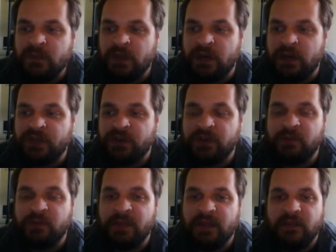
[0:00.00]
You're not trying
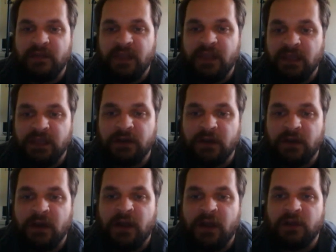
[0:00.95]
to be the
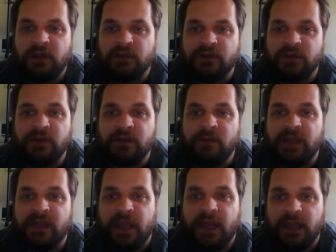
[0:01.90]
leader, you're trying to
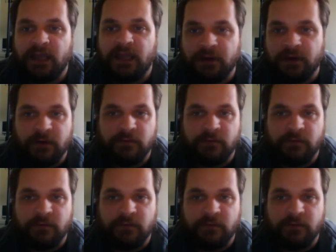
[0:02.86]
be a leader.